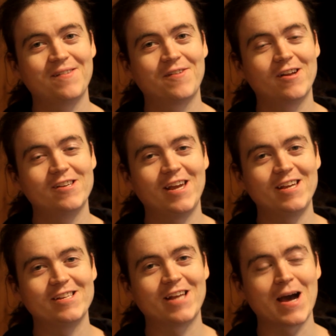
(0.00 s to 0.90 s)

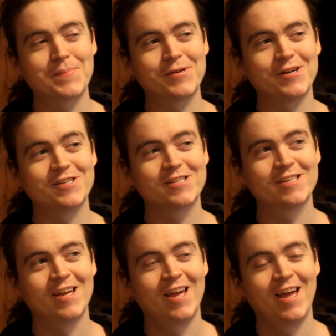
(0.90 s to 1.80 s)
Fontane chapters.
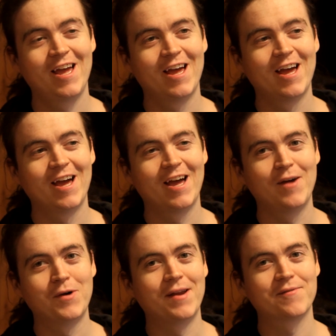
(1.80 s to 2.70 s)

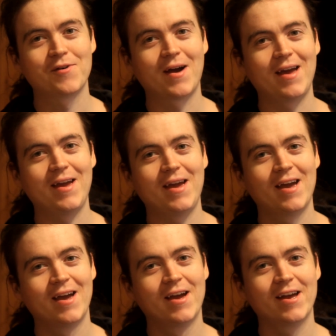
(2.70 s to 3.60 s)
Whenever I
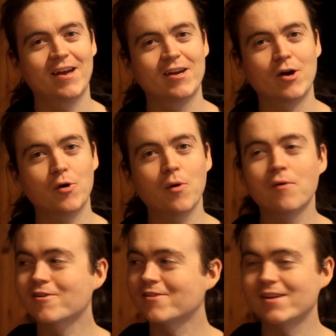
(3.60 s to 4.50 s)
go
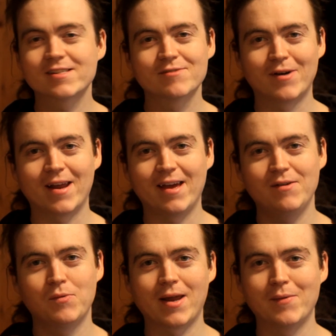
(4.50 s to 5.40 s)
over this when I
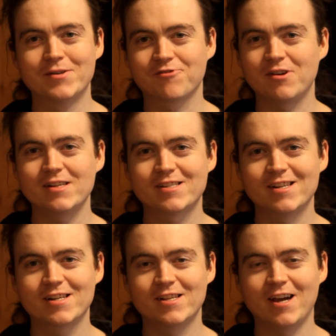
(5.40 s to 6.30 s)
when I was
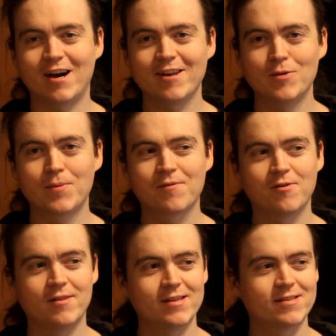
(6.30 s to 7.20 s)
re-listening to the audiobook for
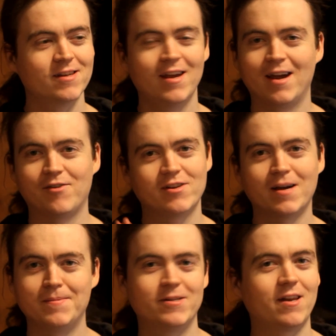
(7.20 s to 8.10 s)
this. Every
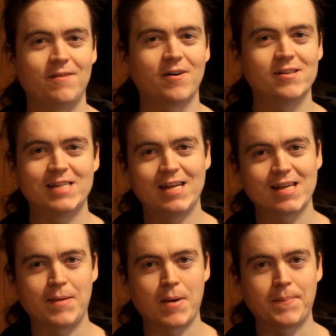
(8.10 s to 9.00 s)
time Johnny Fontane
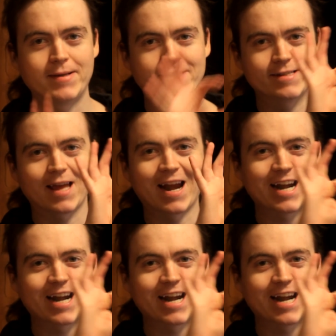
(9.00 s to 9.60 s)
came up, I just